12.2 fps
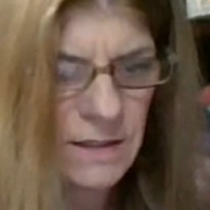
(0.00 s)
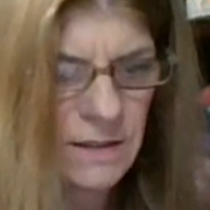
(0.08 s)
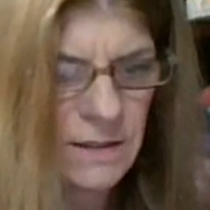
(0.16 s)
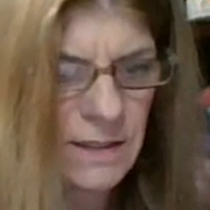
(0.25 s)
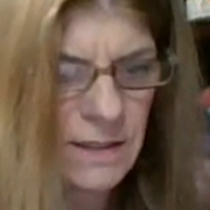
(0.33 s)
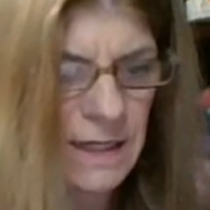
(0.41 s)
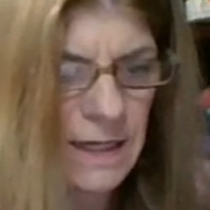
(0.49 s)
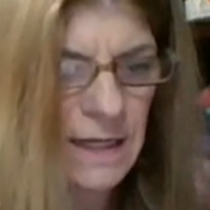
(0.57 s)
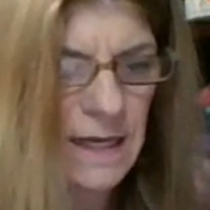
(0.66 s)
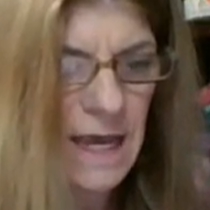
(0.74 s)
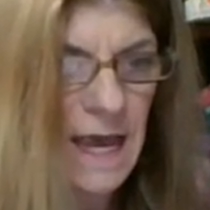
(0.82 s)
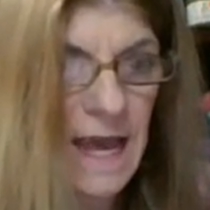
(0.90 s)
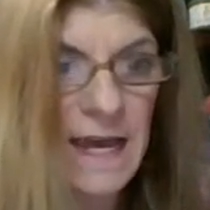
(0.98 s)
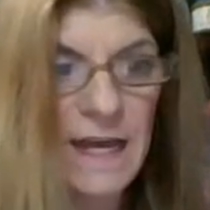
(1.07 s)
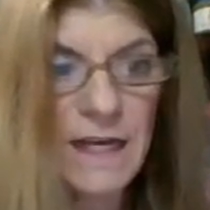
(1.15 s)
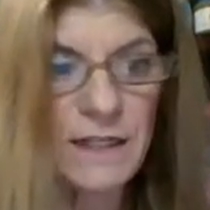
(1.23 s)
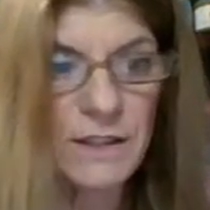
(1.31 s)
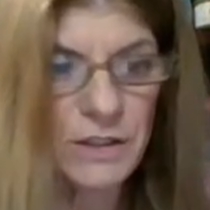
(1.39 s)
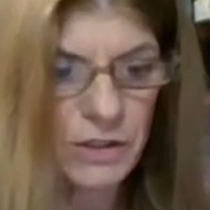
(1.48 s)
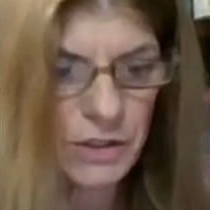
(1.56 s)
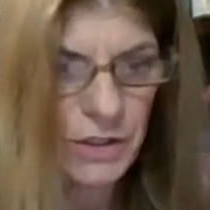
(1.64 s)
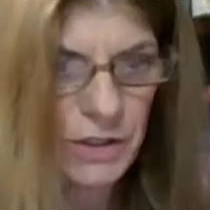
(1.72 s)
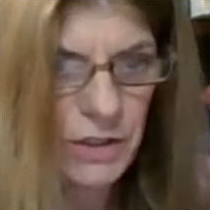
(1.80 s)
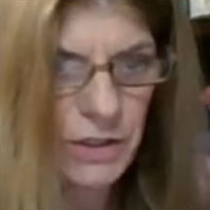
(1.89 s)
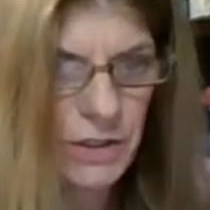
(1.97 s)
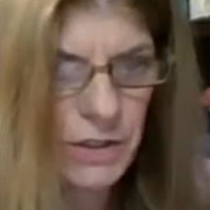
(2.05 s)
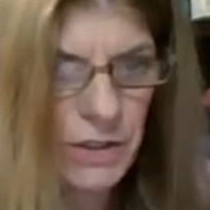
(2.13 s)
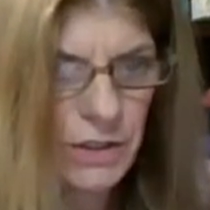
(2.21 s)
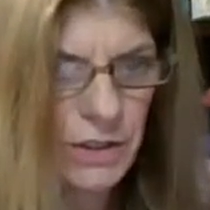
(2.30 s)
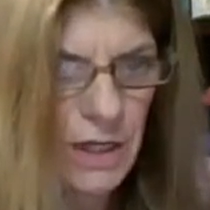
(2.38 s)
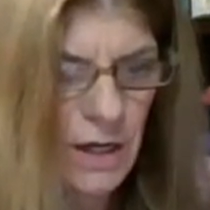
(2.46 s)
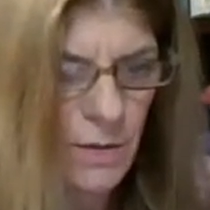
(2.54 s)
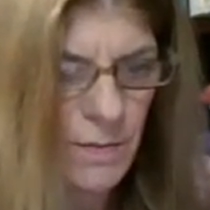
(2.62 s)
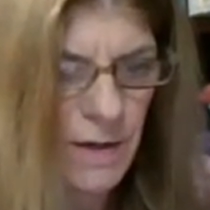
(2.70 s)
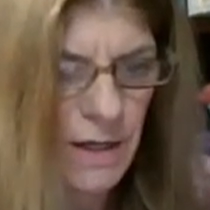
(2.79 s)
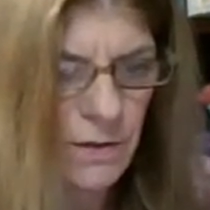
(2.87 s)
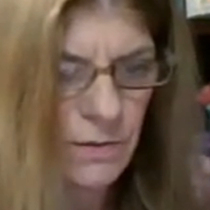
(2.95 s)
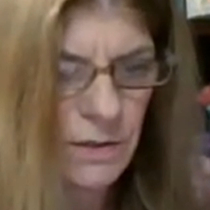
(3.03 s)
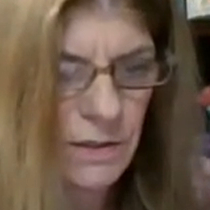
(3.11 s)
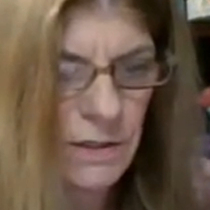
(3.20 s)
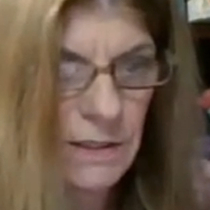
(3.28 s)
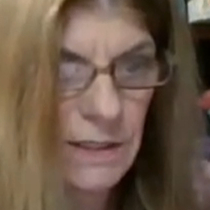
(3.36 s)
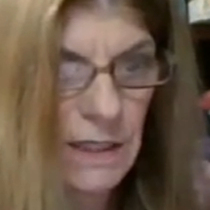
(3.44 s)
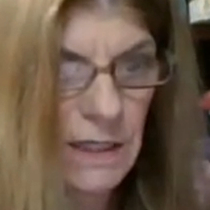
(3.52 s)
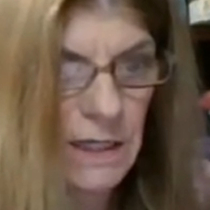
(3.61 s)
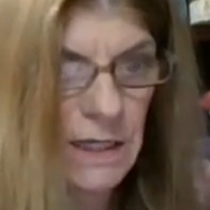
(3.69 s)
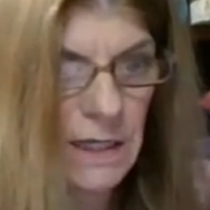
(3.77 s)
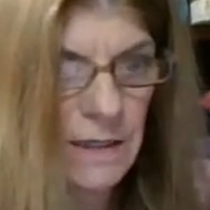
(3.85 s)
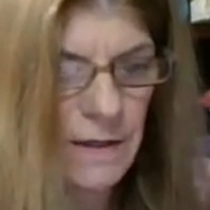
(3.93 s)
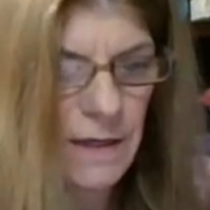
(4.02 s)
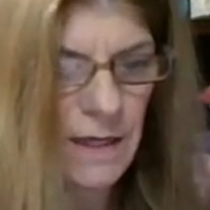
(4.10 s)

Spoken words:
C, H, how about C,